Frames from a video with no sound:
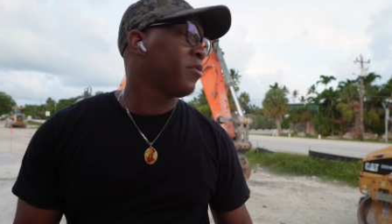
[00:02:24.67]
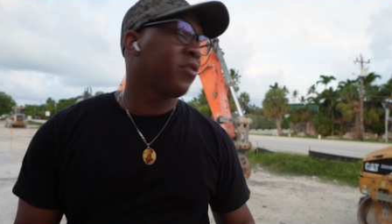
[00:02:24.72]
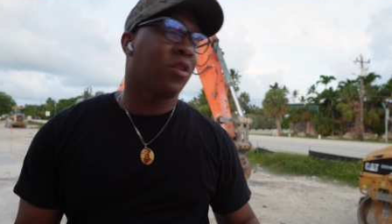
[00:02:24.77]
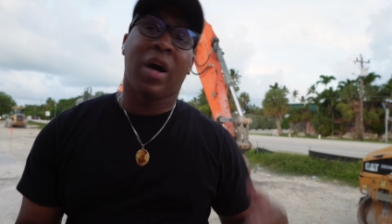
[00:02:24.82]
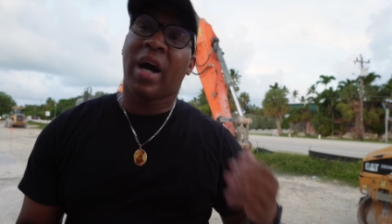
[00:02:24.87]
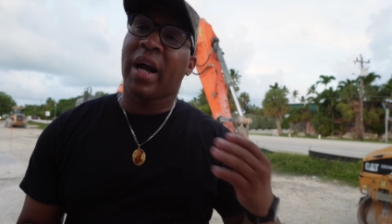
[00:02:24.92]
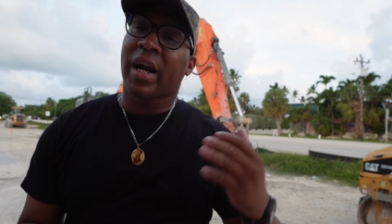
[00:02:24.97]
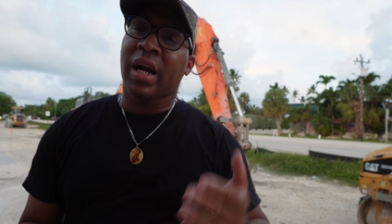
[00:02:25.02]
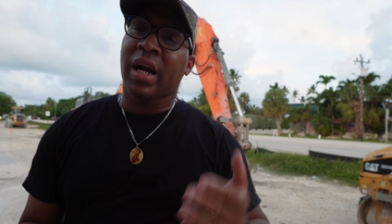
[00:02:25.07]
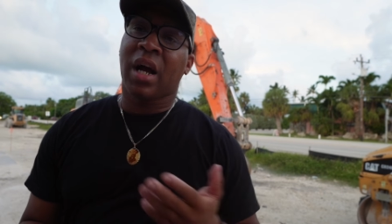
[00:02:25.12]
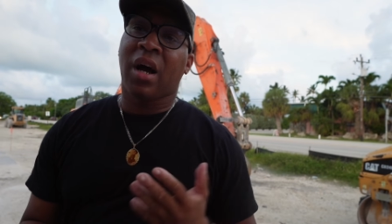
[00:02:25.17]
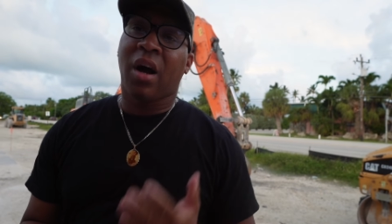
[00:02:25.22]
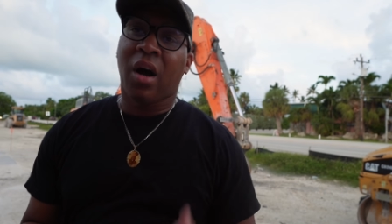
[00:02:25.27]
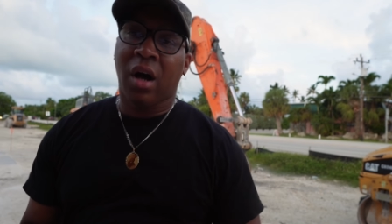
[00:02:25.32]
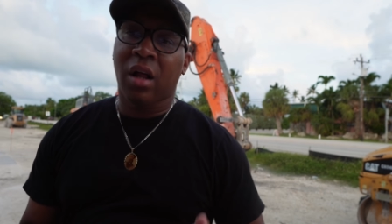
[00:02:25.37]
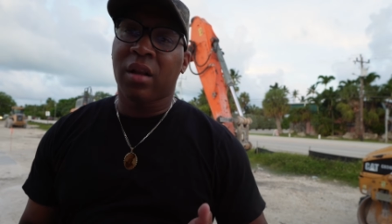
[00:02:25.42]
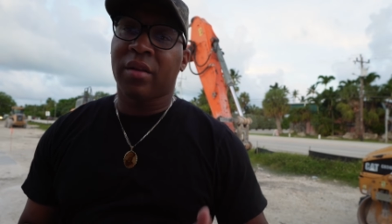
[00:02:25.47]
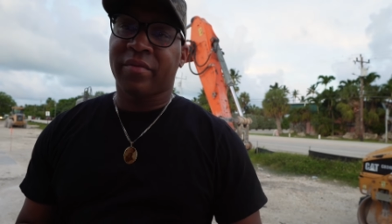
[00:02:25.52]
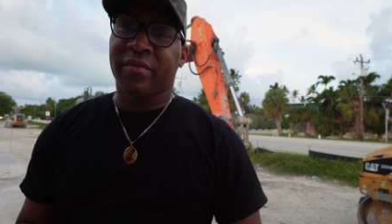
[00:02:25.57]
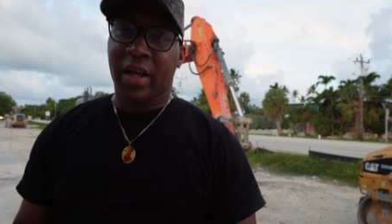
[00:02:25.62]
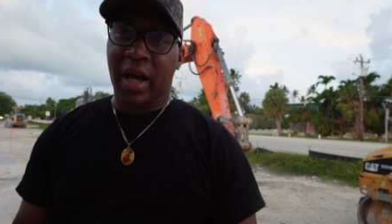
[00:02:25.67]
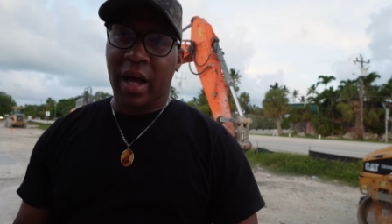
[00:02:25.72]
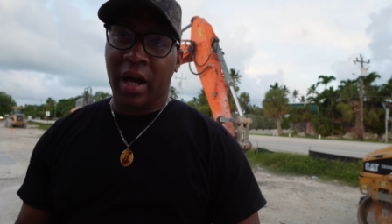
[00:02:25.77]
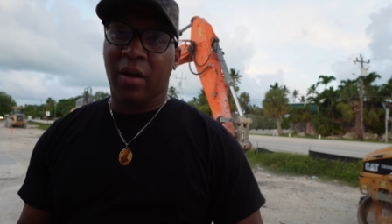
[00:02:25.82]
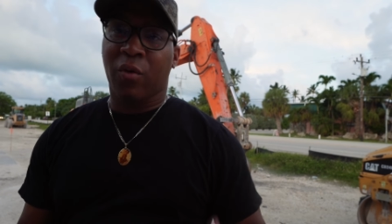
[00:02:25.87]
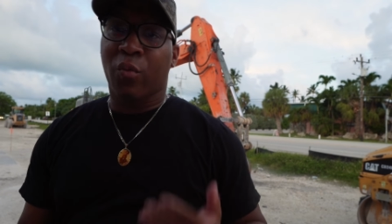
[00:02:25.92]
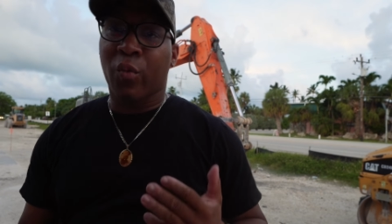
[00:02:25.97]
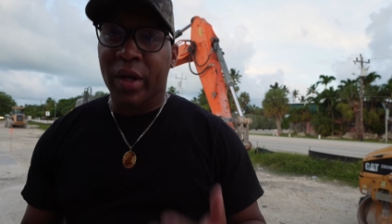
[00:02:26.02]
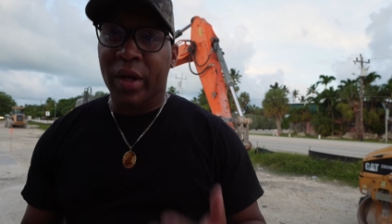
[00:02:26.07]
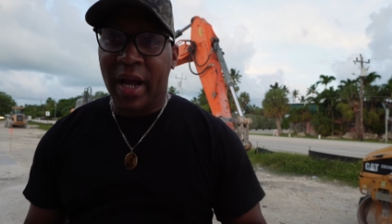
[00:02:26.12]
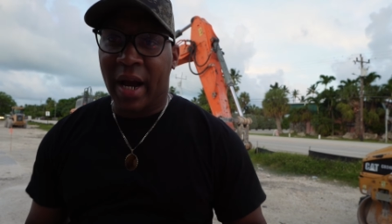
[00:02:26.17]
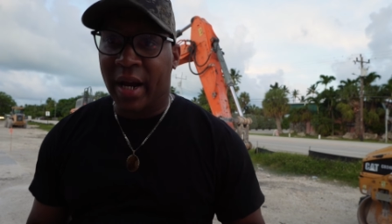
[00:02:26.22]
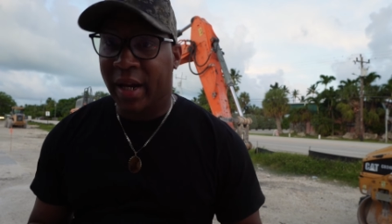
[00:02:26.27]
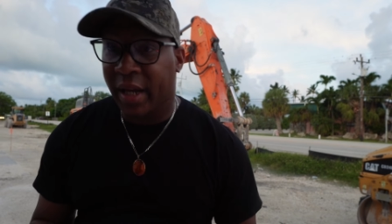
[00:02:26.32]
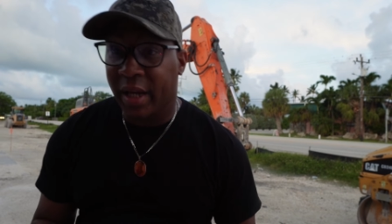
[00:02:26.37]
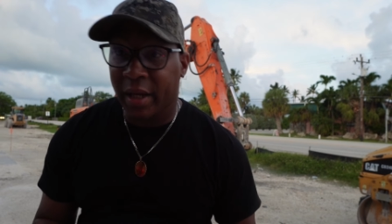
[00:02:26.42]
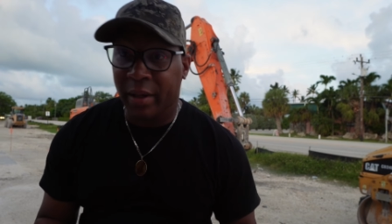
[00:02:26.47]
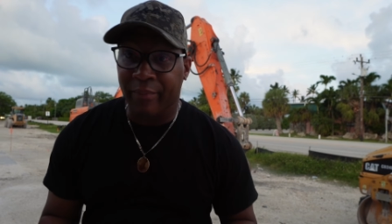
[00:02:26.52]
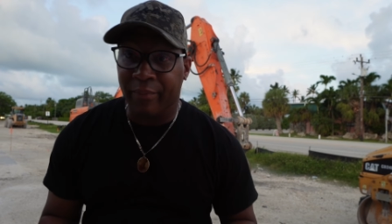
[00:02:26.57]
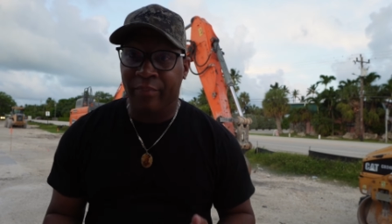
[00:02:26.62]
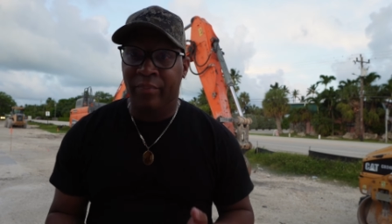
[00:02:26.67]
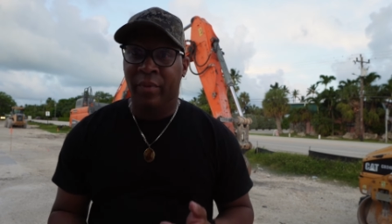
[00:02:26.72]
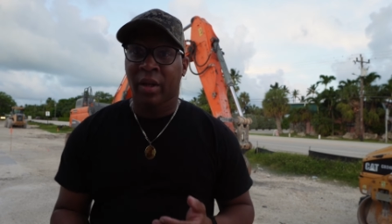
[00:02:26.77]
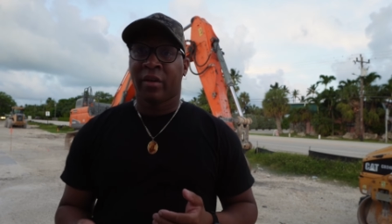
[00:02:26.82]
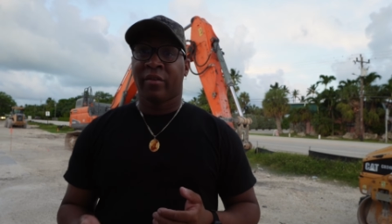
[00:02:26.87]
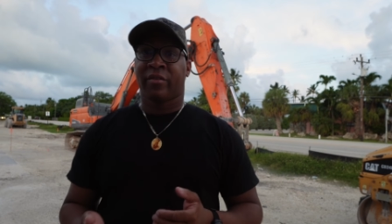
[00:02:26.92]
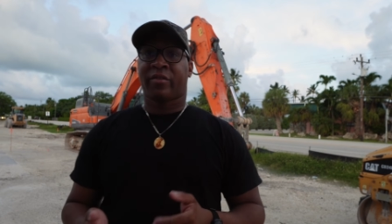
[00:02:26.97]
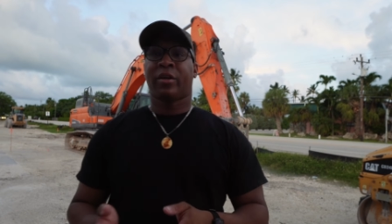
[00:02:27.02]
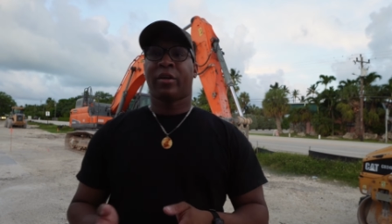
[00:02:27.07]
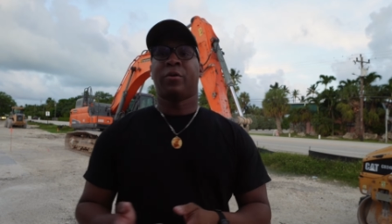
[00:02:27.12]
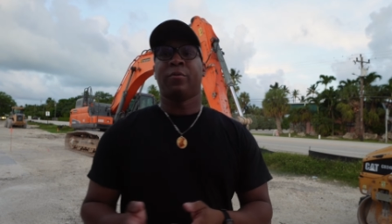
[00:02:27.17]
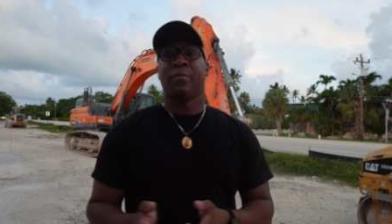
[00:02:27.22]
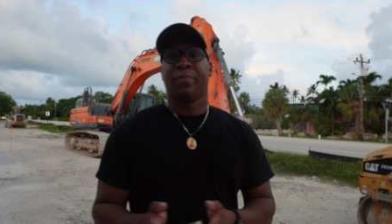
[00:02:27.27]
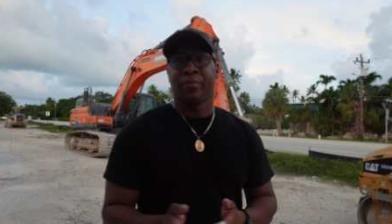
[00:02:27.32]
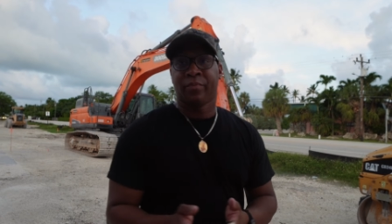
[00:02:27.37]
So I got all of that when I came. So